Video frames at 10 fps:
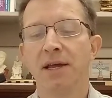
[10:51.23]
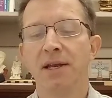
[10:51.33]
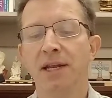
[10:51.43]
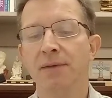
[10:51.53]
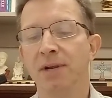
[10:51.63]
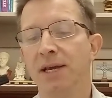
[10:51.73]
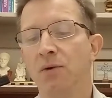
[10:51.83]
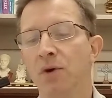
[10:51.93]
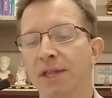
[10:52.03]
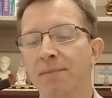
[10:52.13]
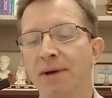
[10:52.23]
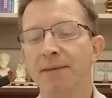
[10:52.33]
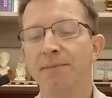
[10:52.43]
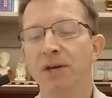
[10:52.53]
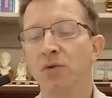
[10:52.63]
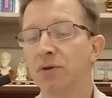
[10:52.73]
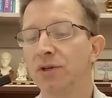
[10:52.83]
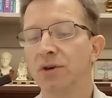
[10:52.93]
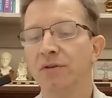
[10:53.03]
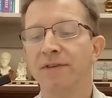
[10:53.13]
namely what they might be
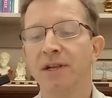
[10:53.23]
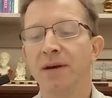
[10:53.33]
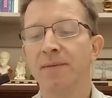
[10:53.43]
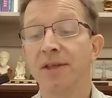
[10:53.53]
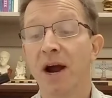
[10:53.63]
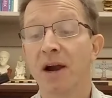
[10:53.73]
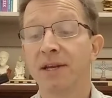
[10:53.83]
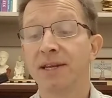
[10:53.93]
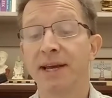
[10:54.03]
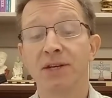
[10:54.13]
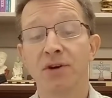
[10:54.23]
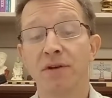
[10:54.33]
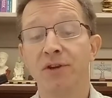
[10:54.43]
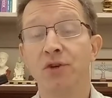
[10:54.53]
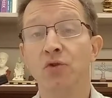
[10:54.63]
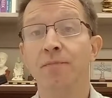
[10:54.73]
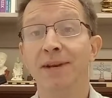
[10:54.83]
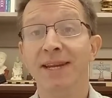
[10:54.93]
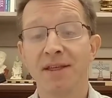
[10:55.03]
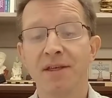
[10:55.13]
coaxed to reveal about the architecture of the tomb
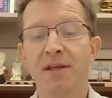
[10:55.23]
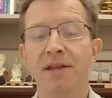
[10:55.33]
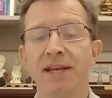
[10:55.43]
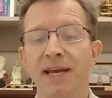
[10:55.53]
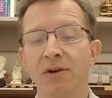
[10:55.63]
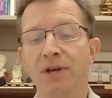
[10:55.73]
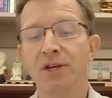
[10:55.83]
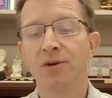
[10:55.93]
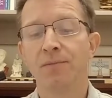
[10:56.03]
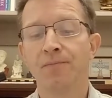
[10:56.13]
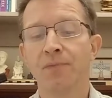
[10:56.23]
beneath the decoration.